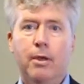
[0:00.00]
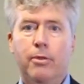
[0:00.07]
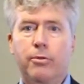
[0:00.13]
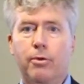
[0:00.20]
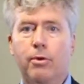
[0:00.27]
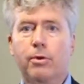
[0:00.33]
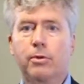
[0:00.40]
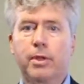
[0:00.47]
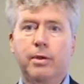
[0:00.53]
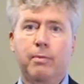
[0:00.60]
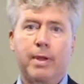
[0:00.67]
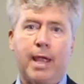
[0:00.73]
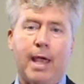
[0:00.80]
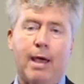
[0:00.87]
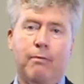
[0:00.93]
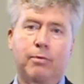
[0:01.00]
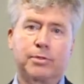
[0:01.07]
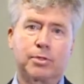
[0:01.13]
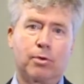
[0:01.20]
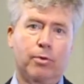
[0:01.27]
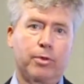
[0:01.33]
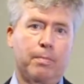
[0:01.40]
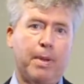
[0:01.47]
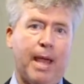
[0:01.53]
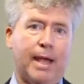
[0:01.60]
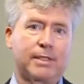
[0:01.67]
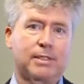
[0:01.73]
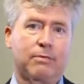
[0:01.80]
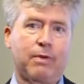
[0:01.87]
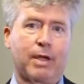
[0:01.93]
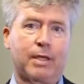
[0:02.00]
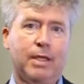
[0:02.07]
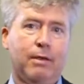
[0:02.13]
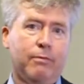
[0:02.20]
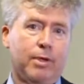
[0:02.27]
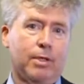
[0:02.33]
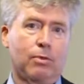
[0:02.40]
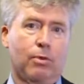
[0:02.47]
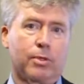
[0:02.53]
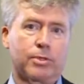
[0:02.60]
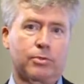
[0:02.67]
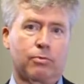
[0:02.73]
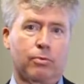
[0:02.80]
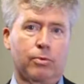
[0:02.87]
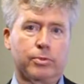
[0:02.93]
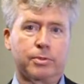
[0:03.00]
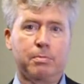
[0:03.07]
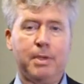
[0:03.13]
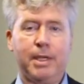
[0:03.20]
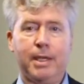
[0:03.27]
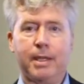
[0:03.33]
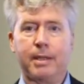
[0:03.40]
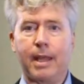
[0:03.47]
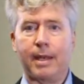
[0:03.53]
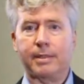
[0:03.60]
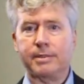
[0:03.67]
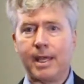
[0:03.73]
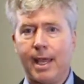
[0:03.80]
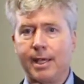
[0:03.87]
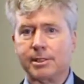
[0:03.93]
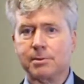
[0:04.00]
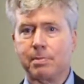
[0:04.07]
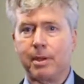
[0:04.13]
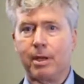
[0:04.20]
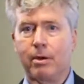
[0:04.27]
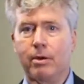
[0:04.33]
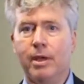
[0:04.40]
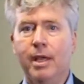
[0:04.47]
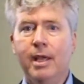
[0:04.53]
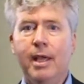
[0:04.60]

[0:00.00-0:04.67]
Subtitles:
Thirdly, we have what's called the passive activity loss rules, meaning that a taxpayer